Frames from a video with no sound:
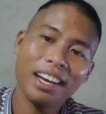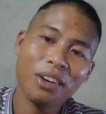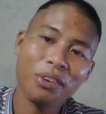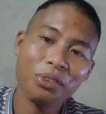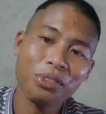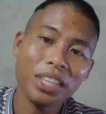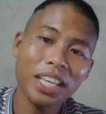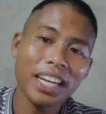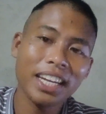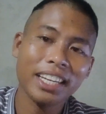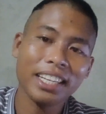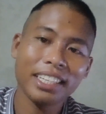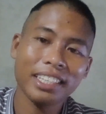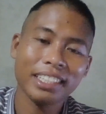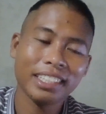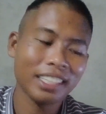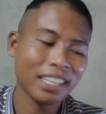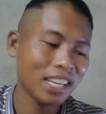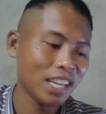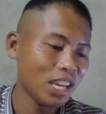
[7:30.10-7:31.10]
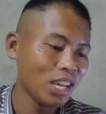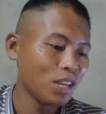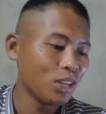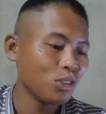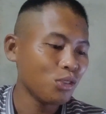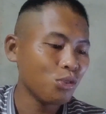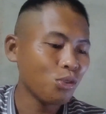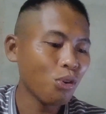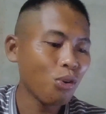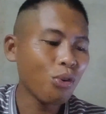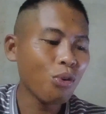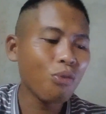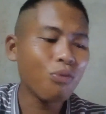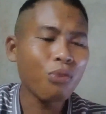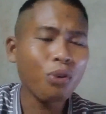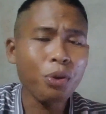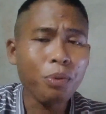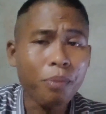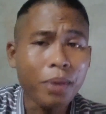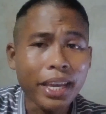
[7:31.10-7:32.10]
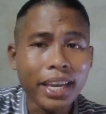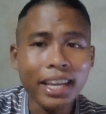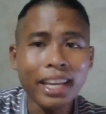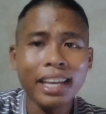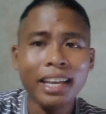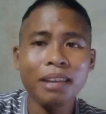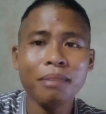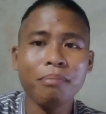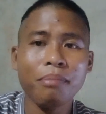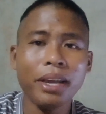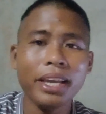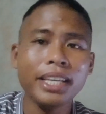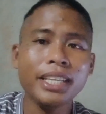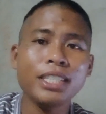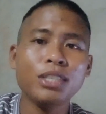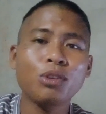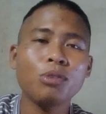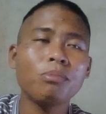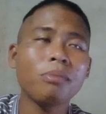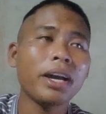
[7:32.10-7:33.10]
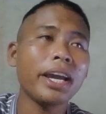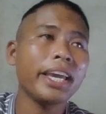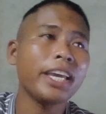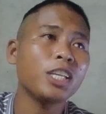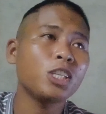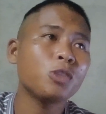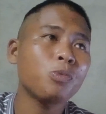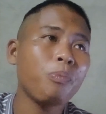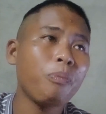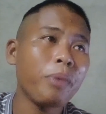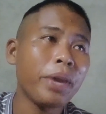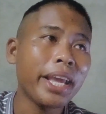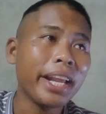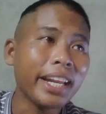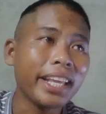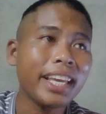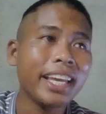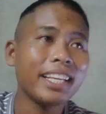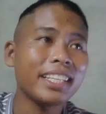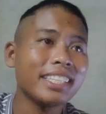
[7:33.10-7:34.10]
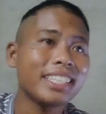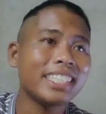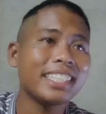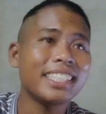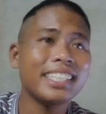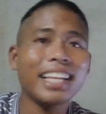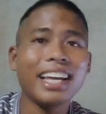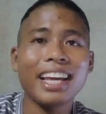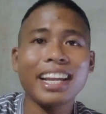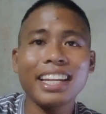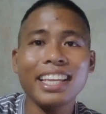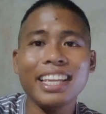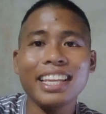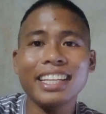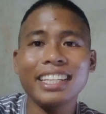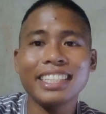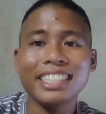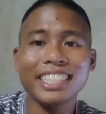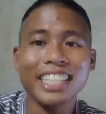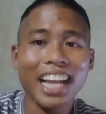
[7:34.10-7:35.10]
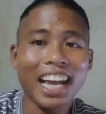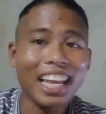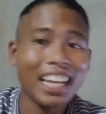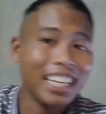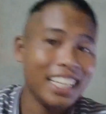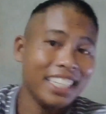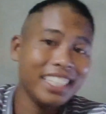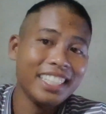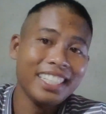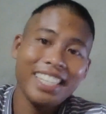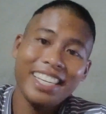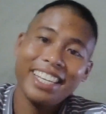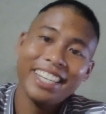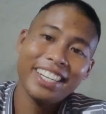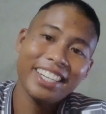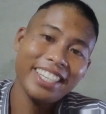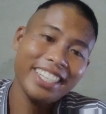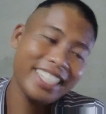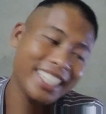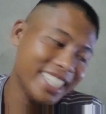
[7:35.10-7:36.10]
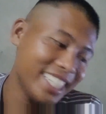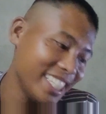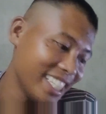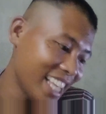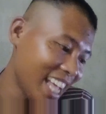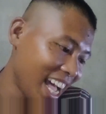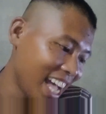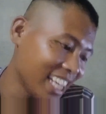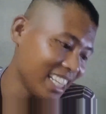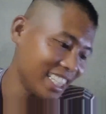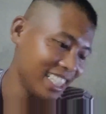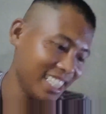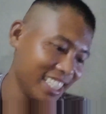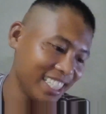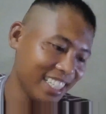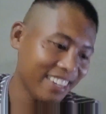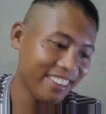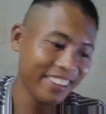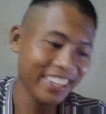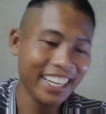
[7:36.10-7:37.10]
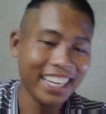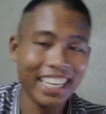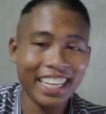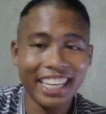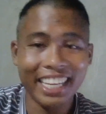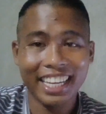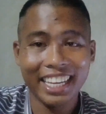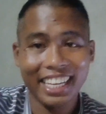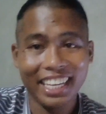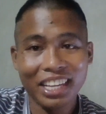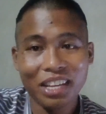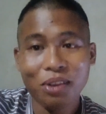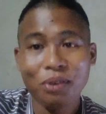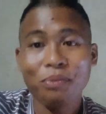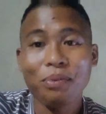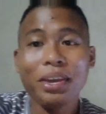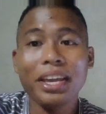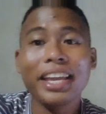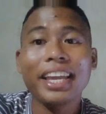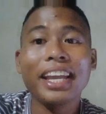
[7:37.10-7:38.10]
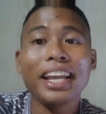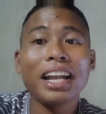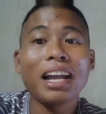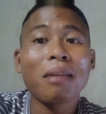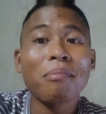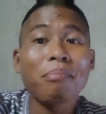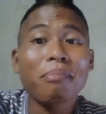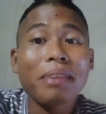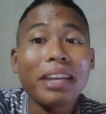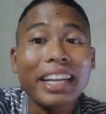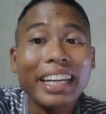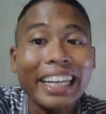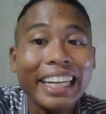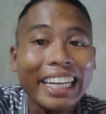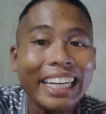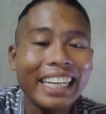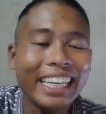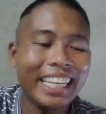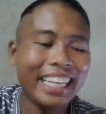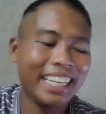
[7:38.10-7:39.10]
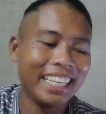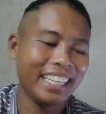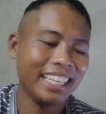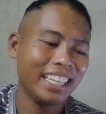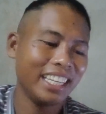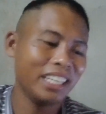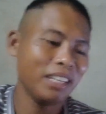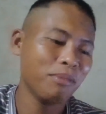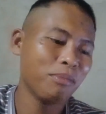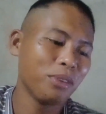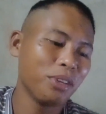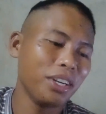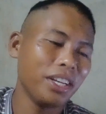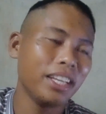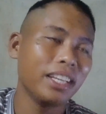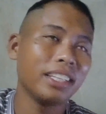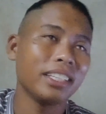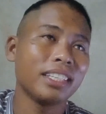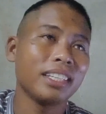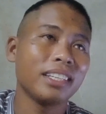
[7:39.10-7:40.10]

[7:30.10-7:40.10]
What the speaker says: routine. So for me, based on my experience, the real challenge here is not really waking up early in the morning.